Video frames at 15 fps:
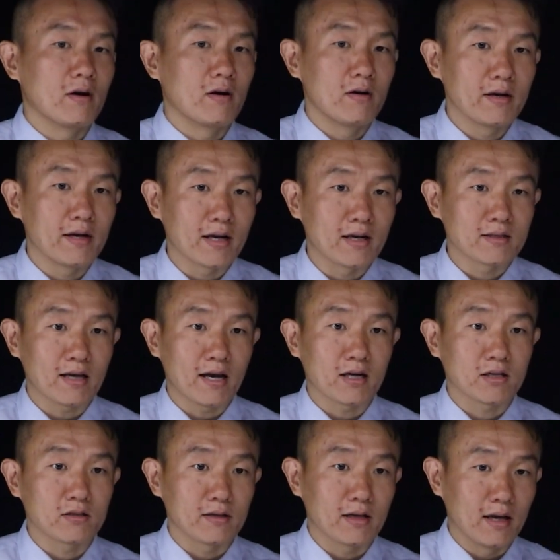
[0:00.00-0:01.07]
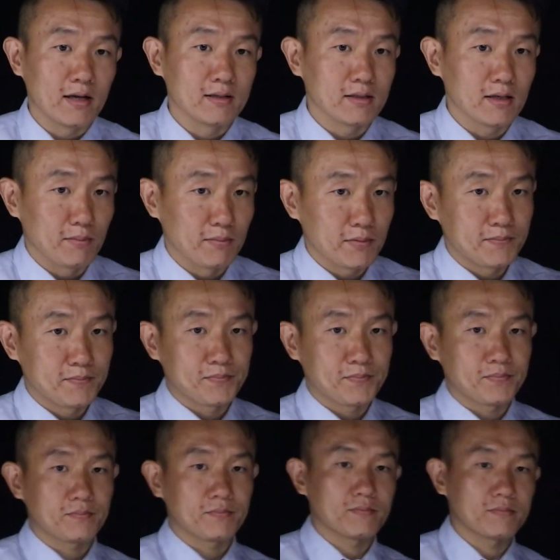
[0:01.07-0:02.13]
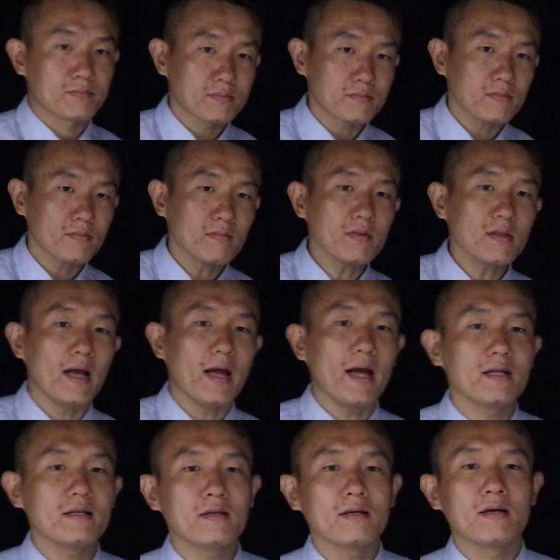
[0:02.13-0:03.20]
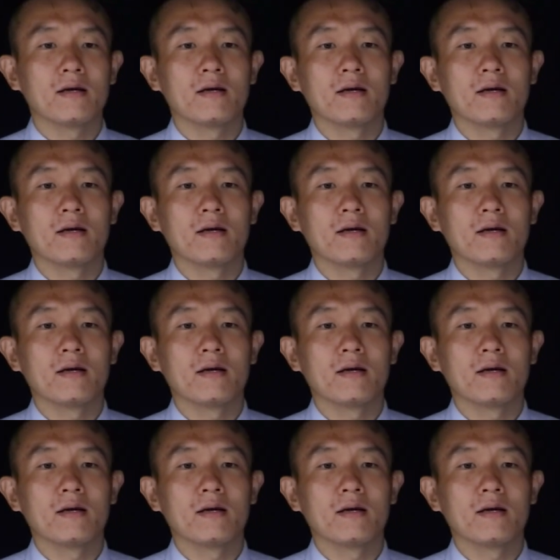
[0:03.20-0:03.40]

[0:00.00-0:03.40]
earnings actually end up. And